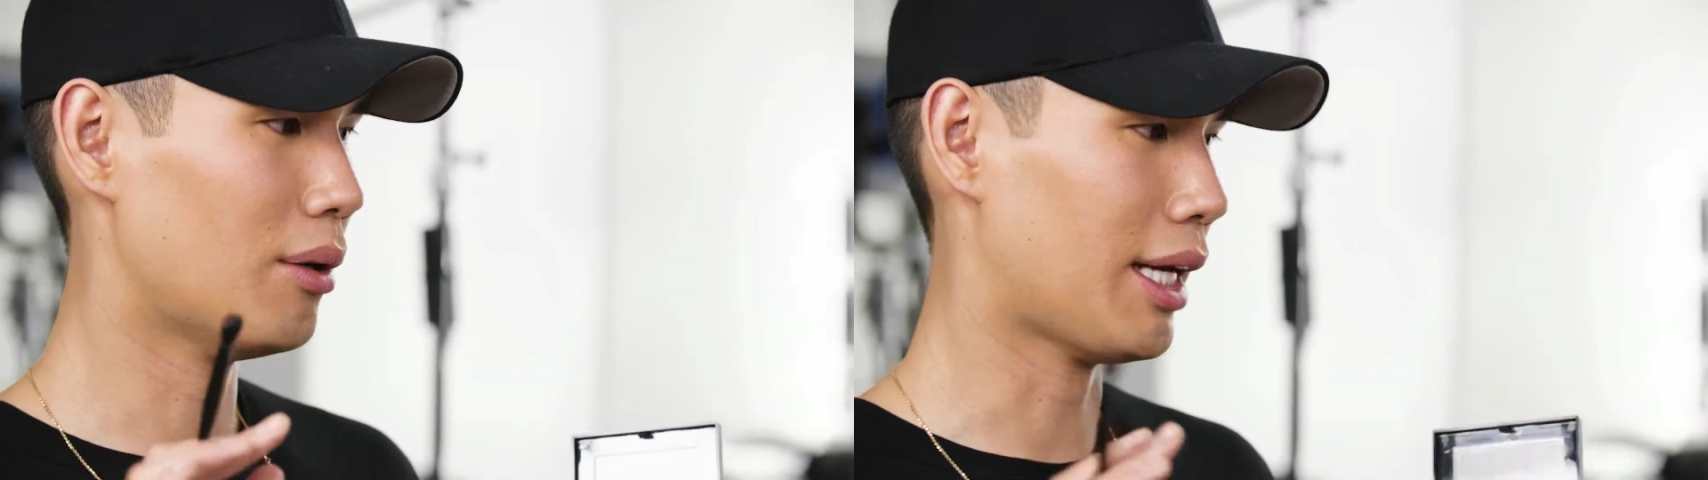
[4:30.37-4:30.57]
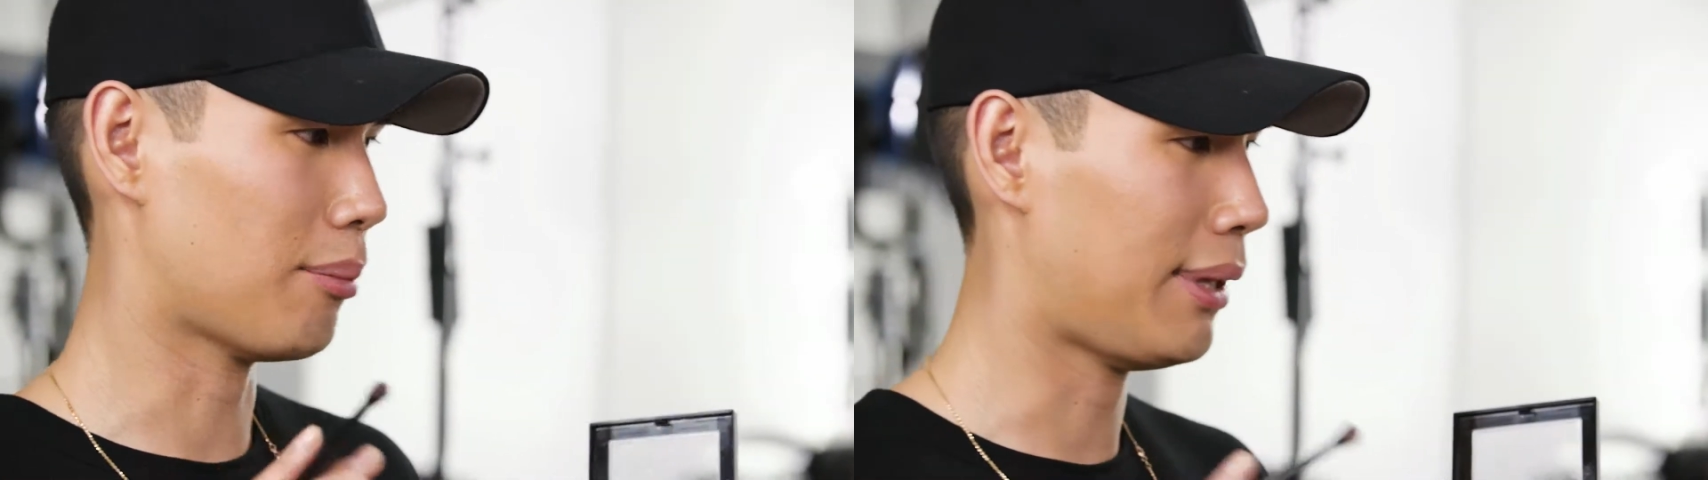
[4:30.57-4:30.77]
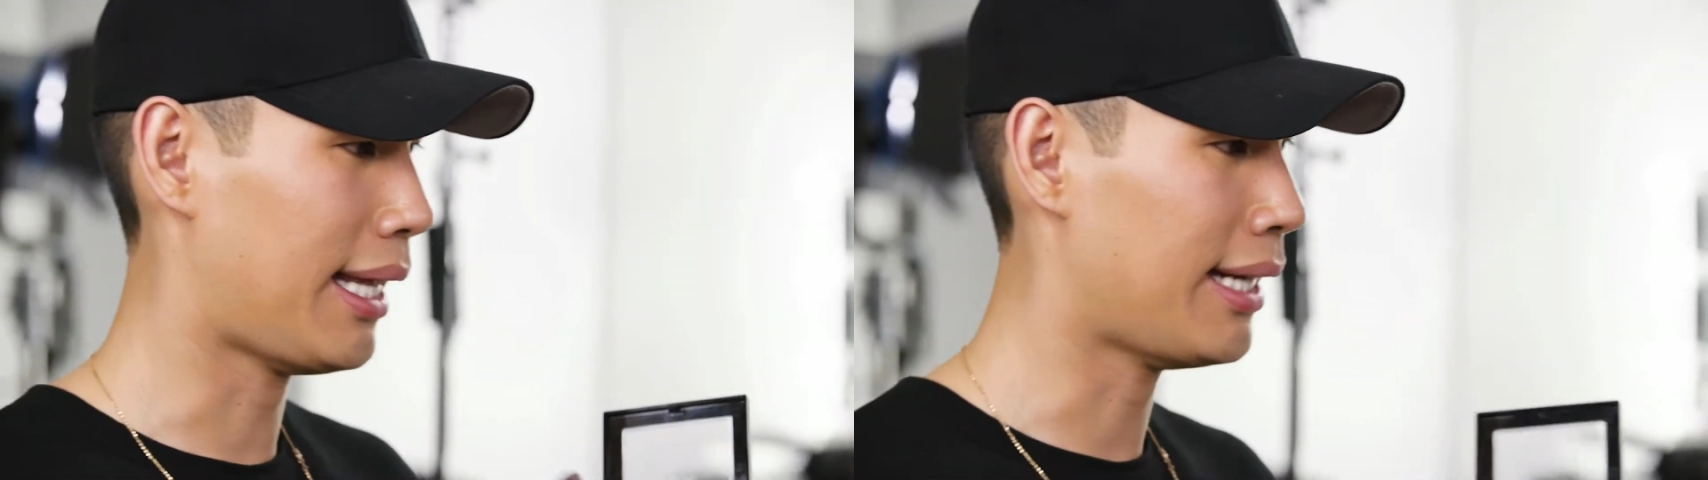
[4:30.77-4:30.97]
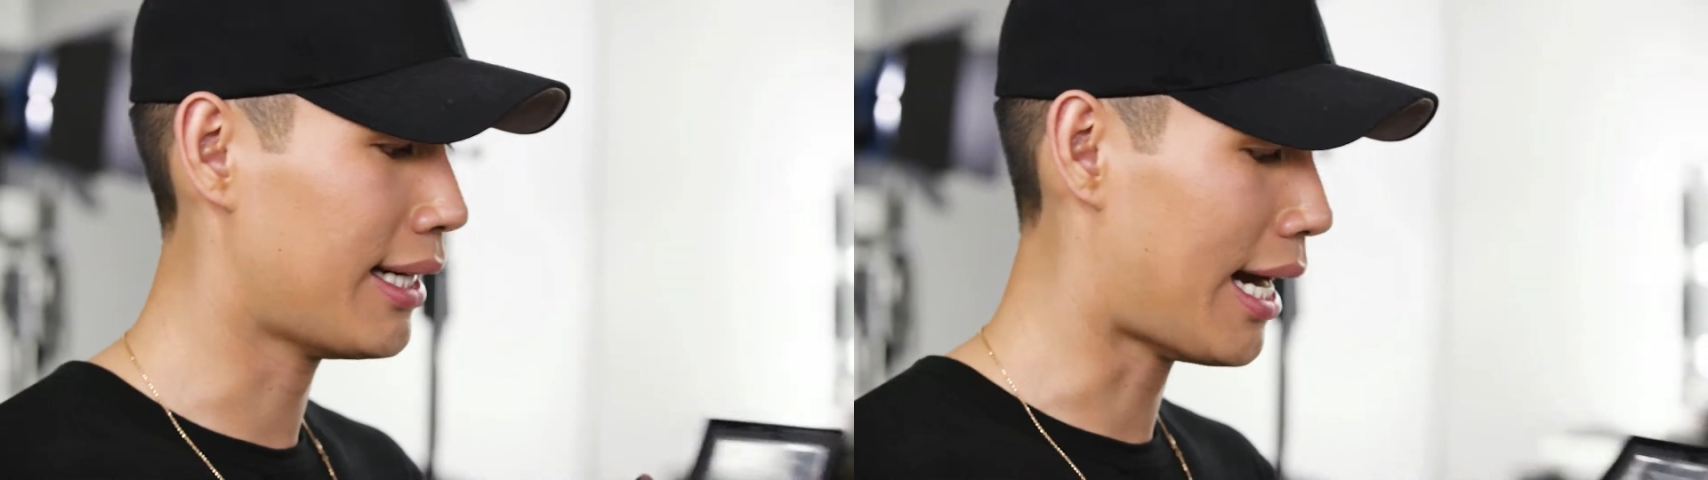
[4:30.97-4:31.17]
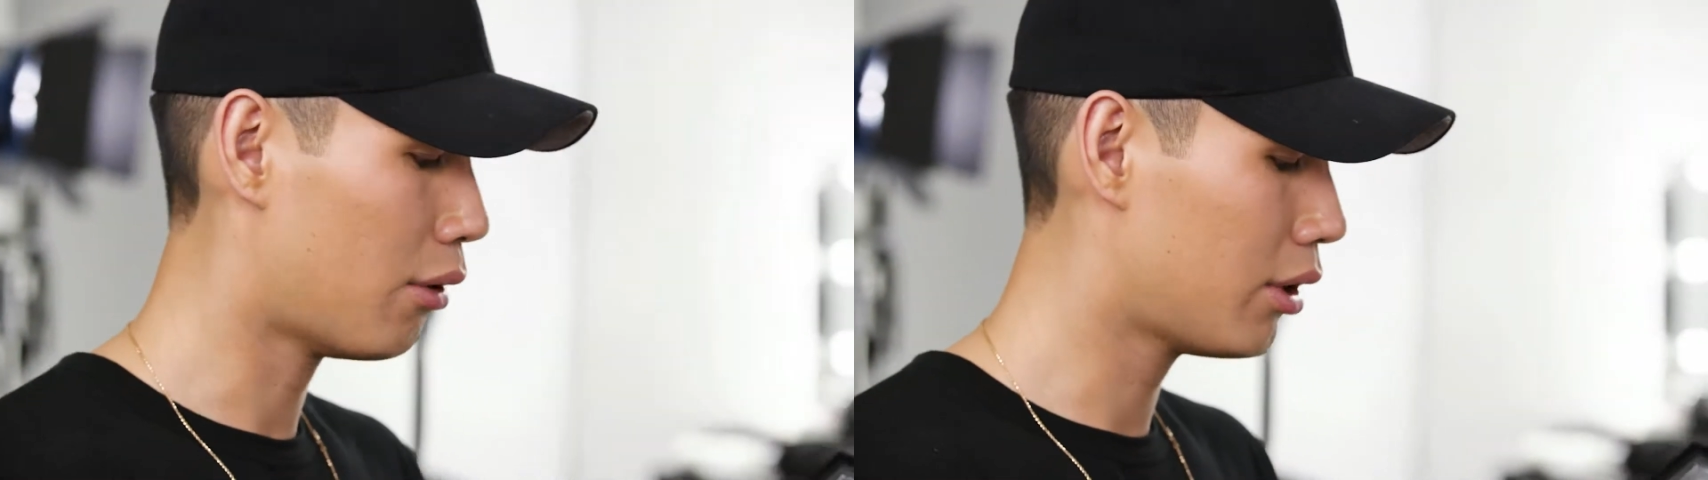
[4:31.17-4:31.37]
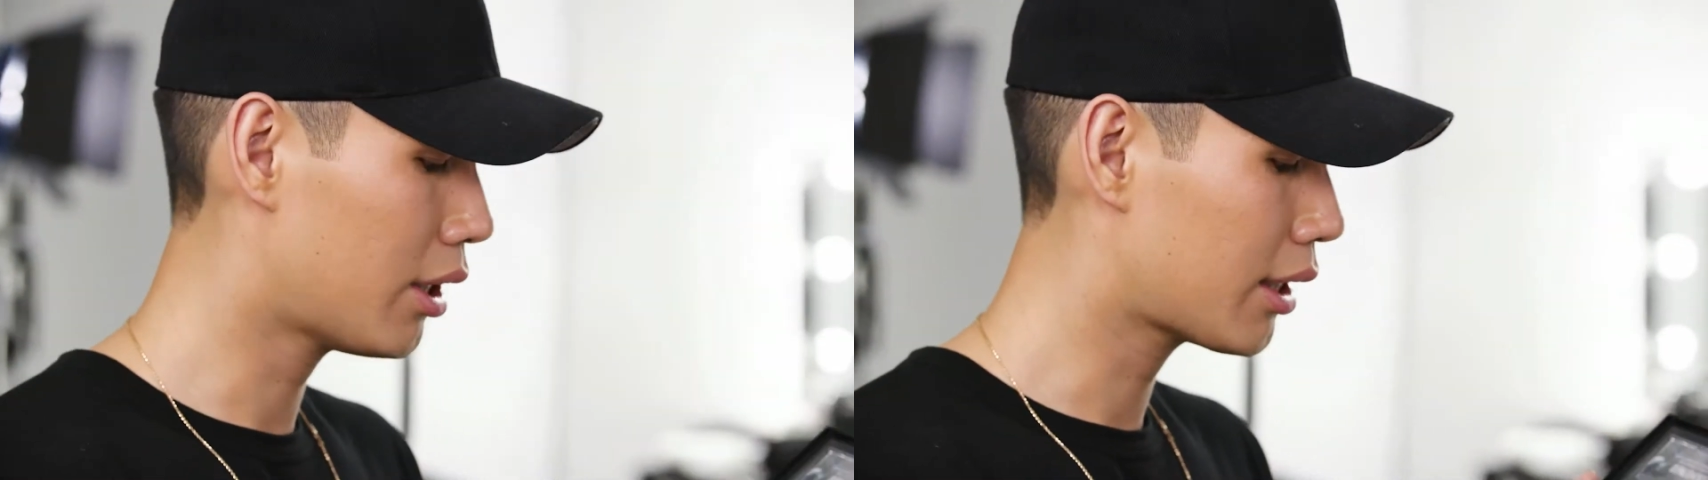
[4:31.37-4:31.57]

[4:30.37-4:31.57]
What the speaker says: like blended out look.